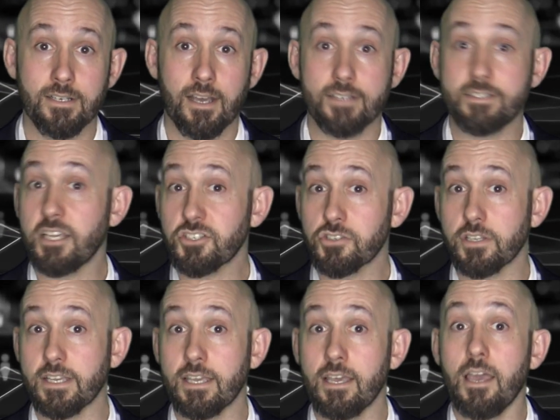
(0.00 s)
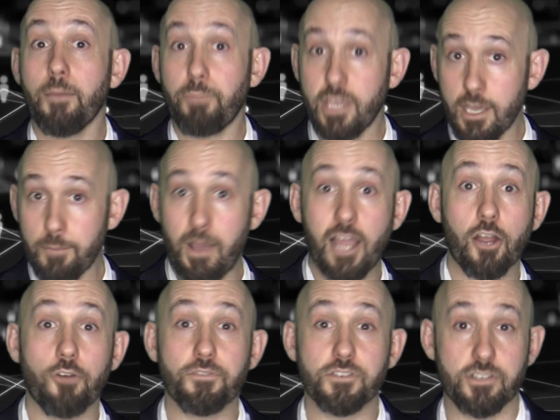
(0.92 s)
Additionally, PMI
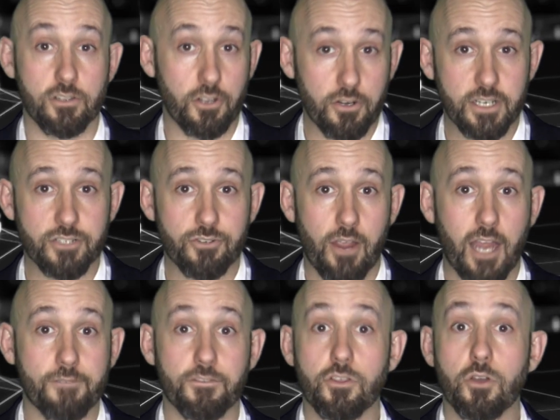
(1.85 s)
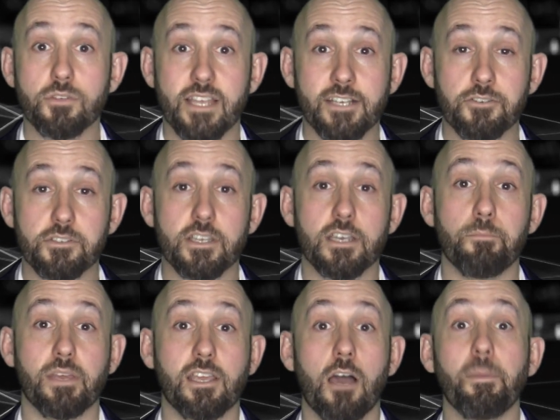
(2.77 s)
offers a learning track for those interested in
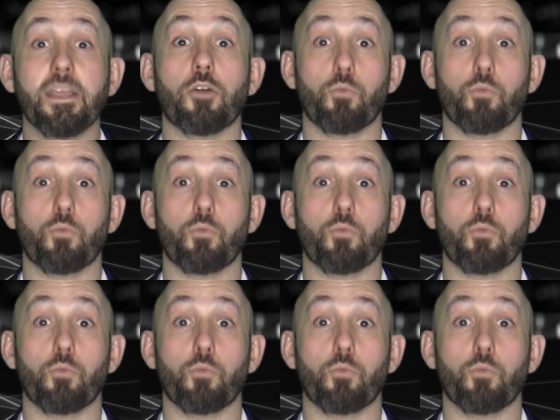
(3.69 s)
becoming a